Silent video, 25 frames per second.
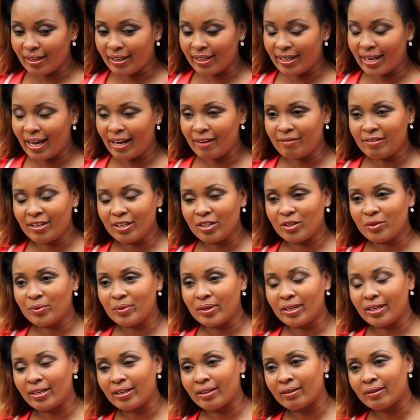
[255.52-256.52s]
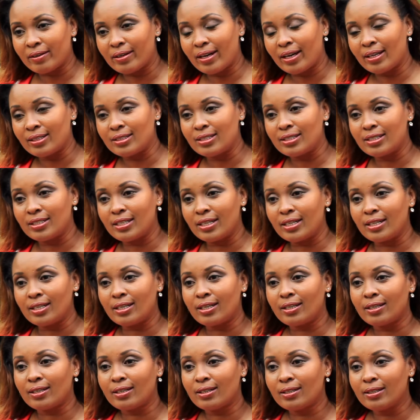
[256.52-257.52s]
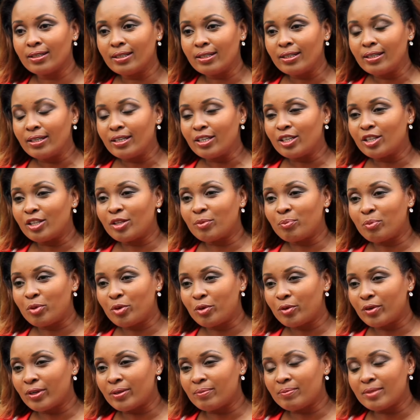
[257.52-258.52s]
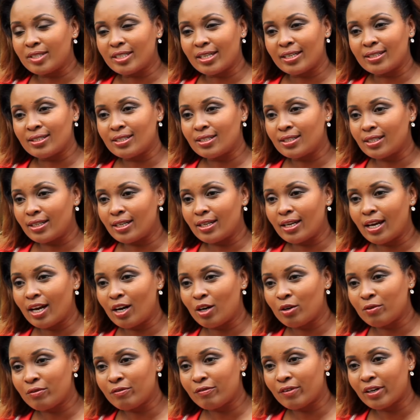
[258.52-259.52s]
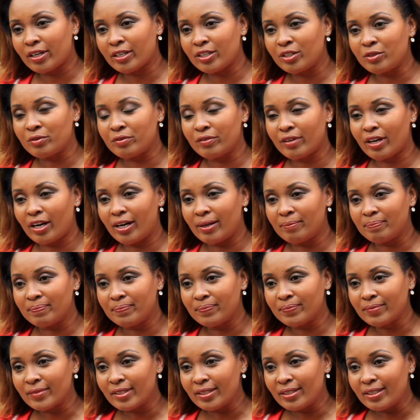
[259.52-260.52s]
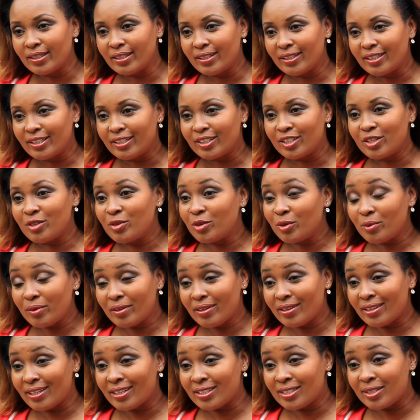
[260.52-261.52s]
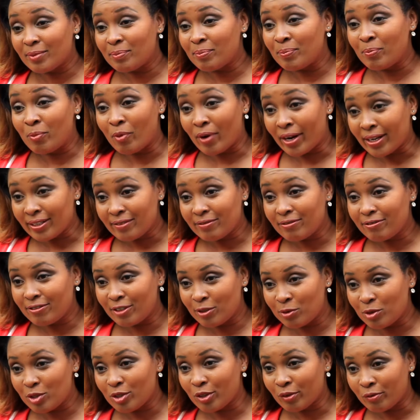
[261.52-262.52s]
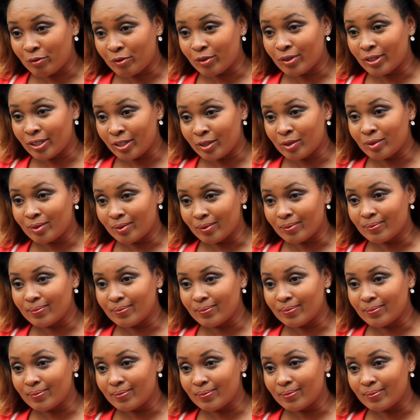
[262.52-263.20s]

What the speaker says: in having you here and seeing the poems and seeing how far you've come, you know that there's a bright future for you.